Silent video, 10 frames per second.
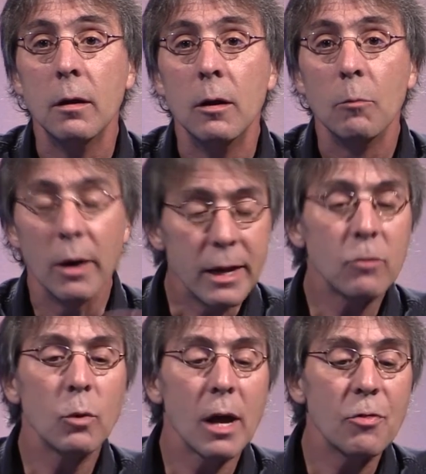But here's
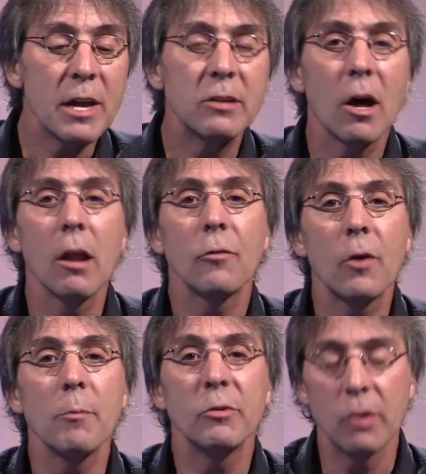what I think Donald
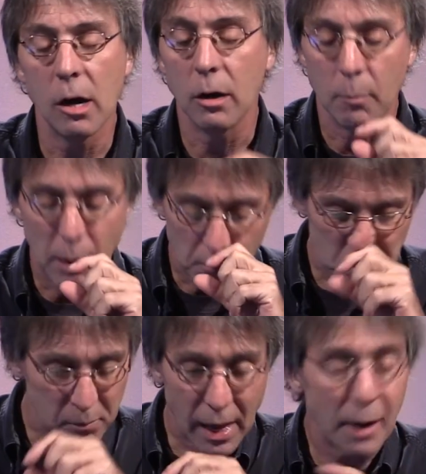Trump is talking about.
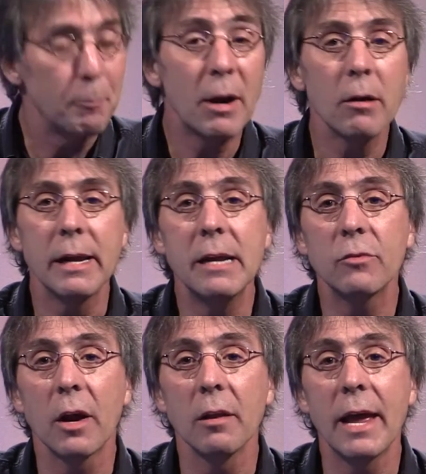And apparently he's
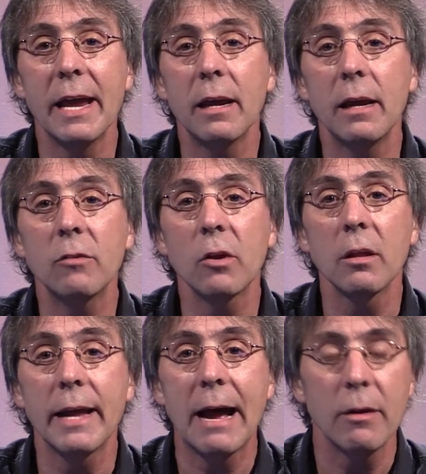going to
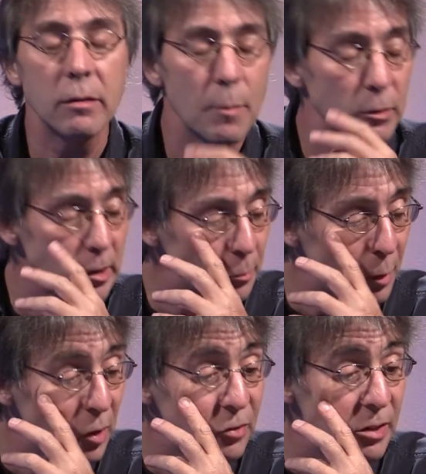lay out his immigration
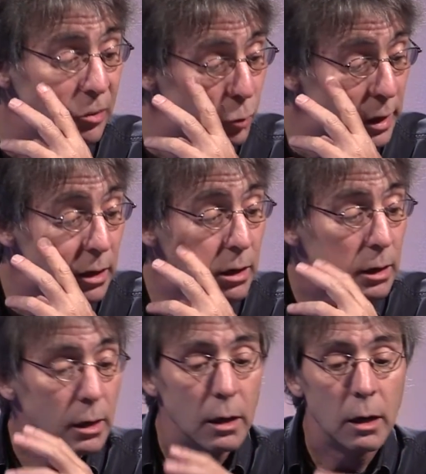policy this week,
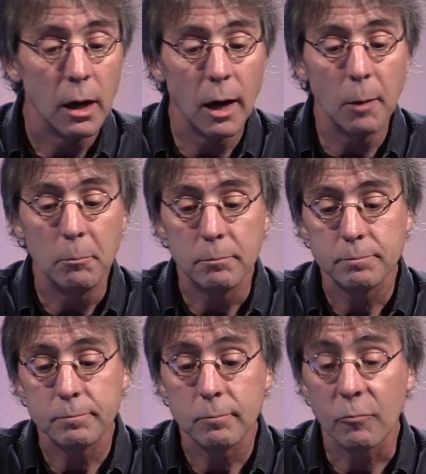from
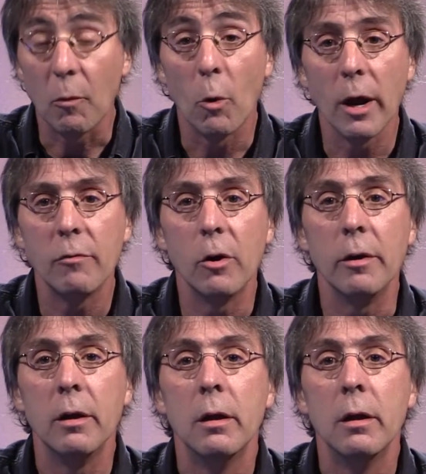what I've heard.